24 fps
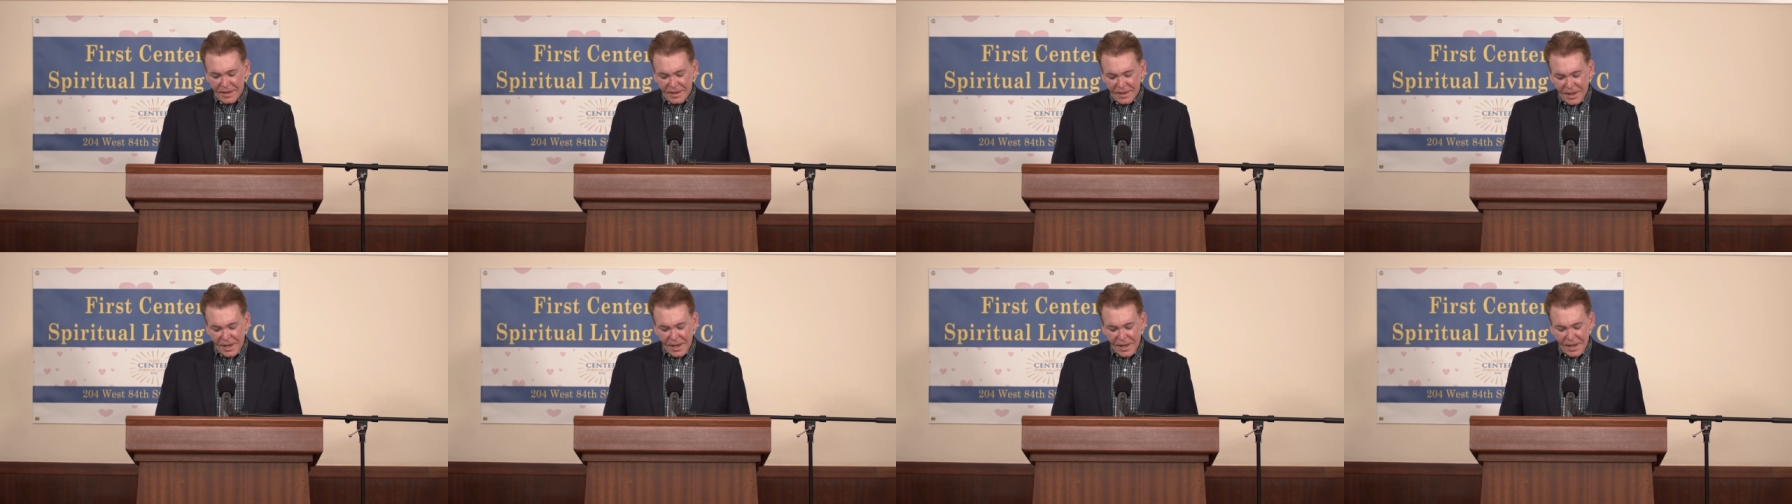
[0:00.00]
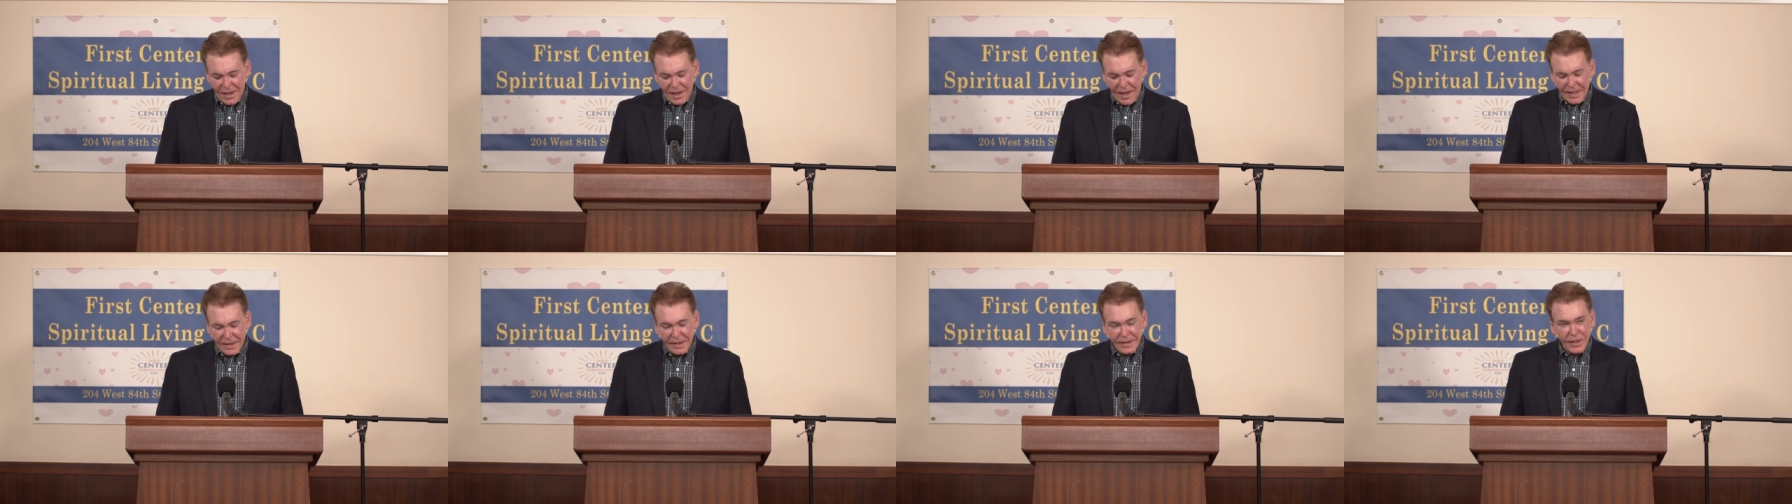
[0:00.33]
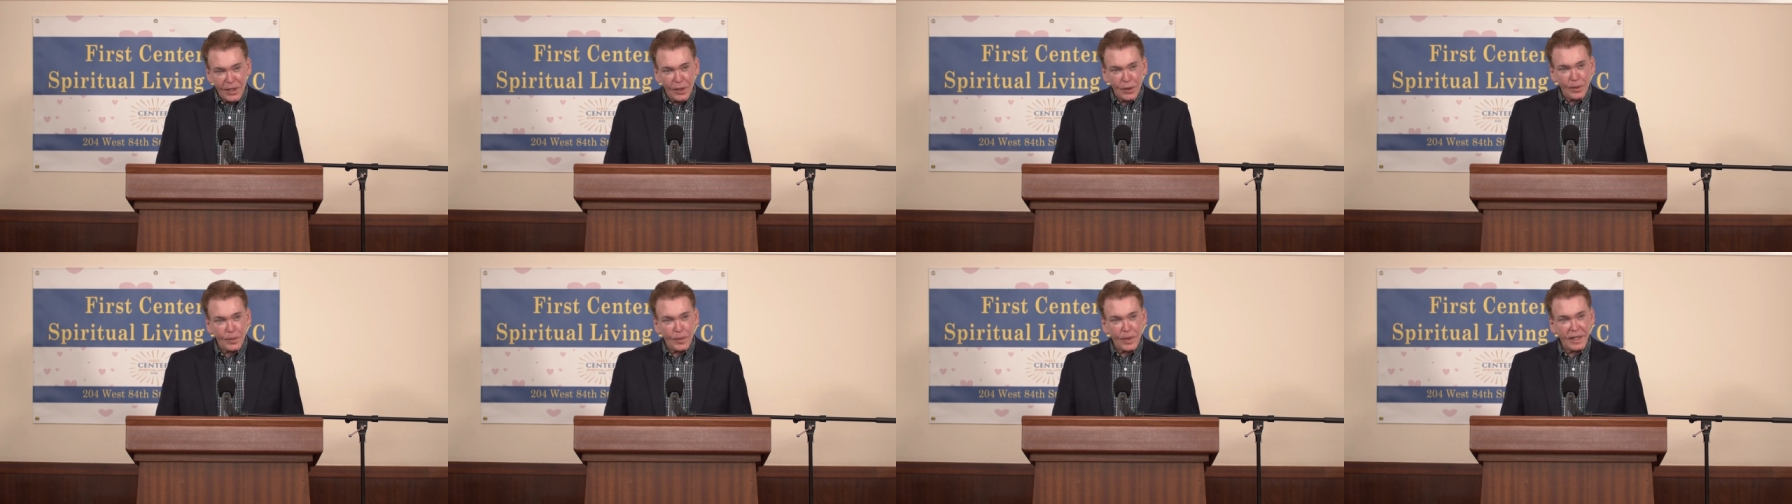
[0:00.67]
Uh, I
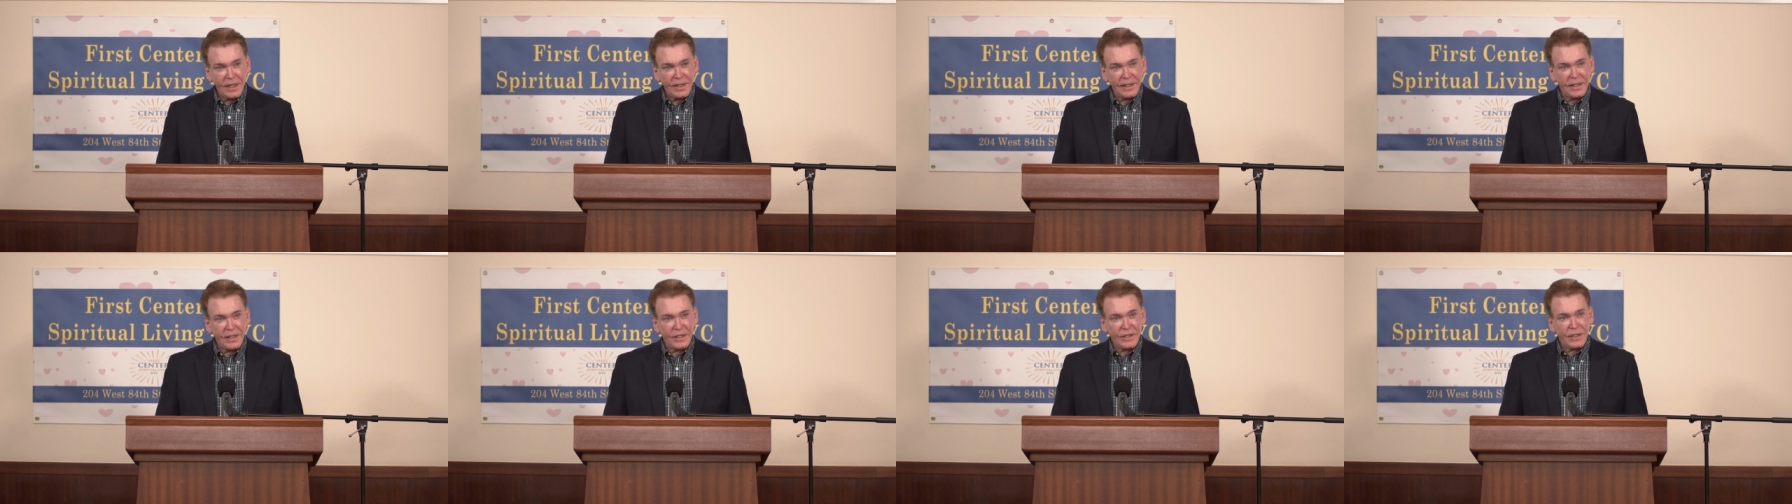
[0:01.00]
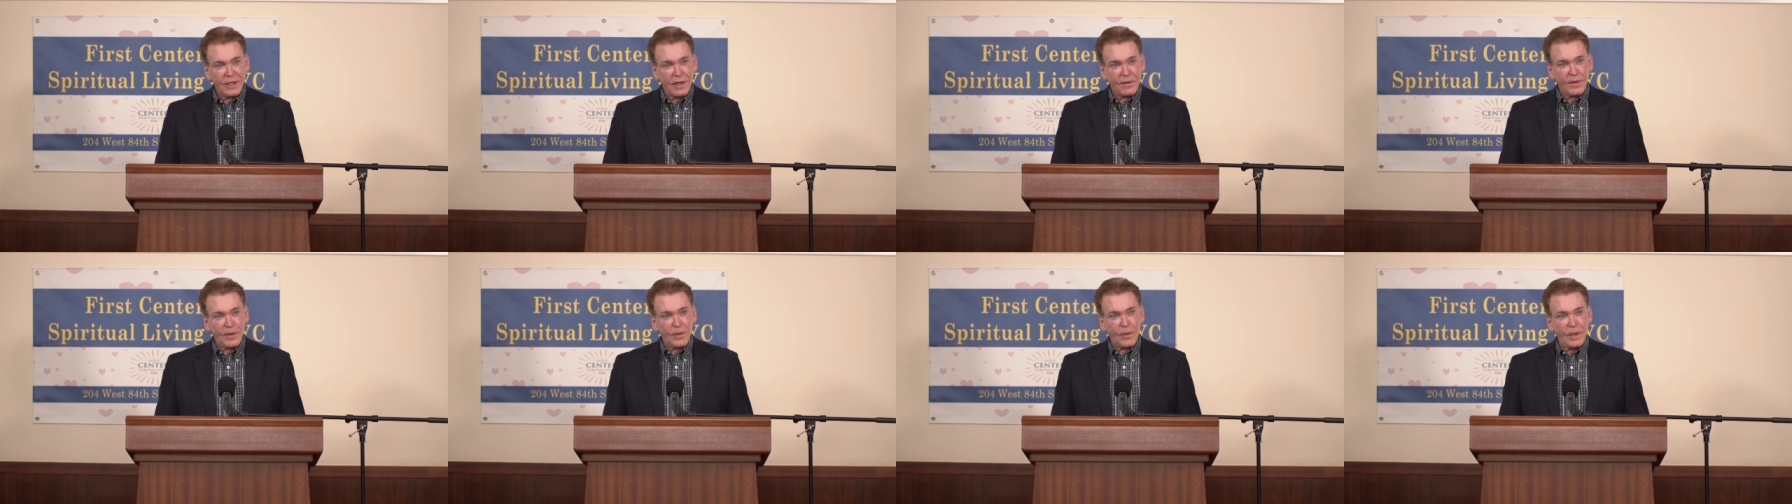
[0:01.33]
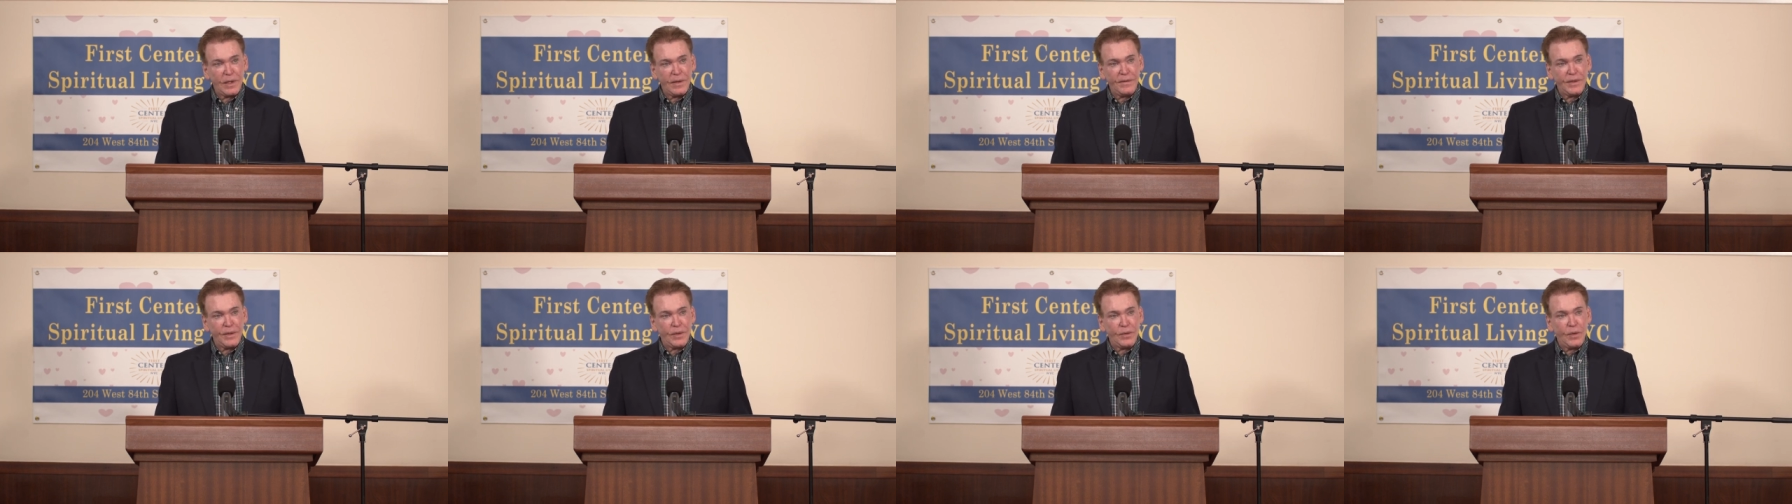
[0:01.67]
celebrate each and every one
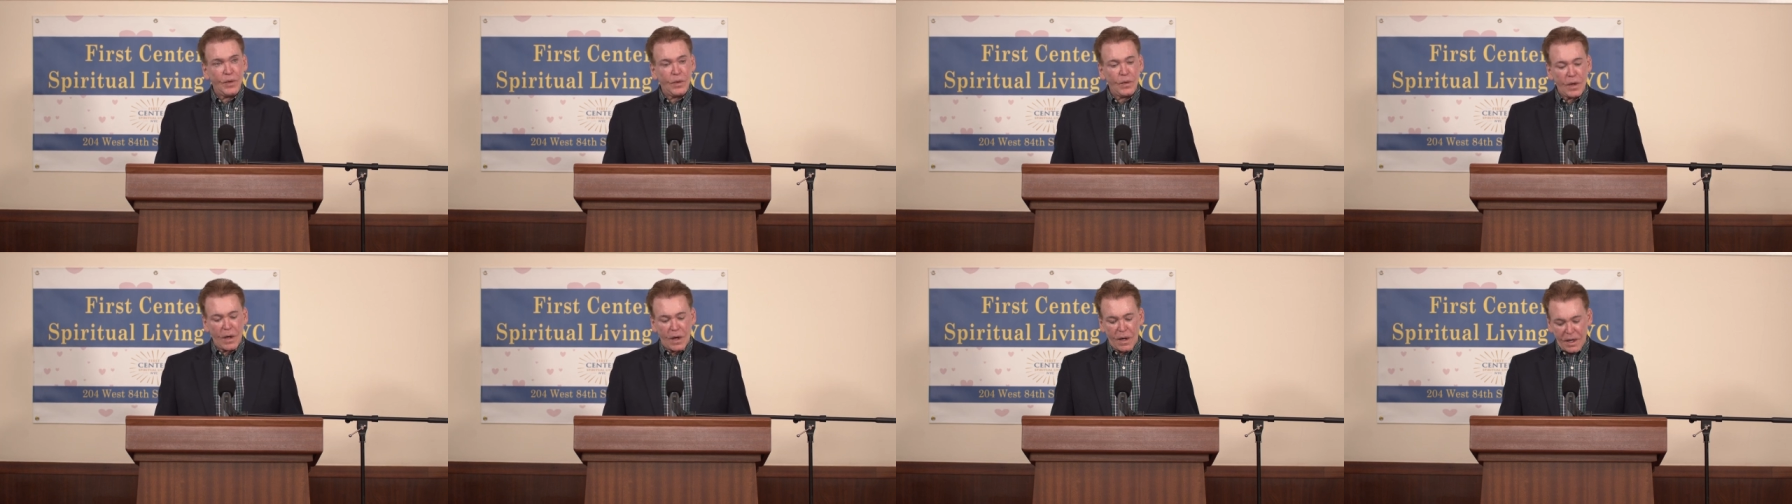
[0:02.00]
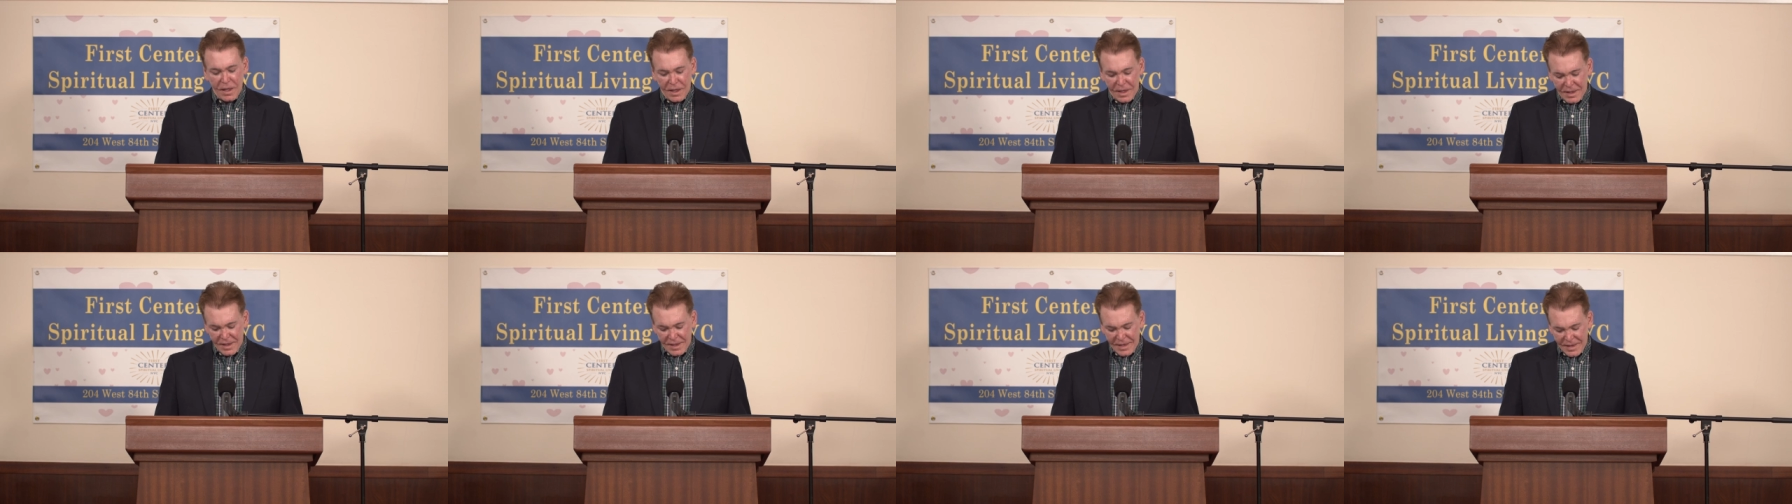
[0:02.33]
of you who are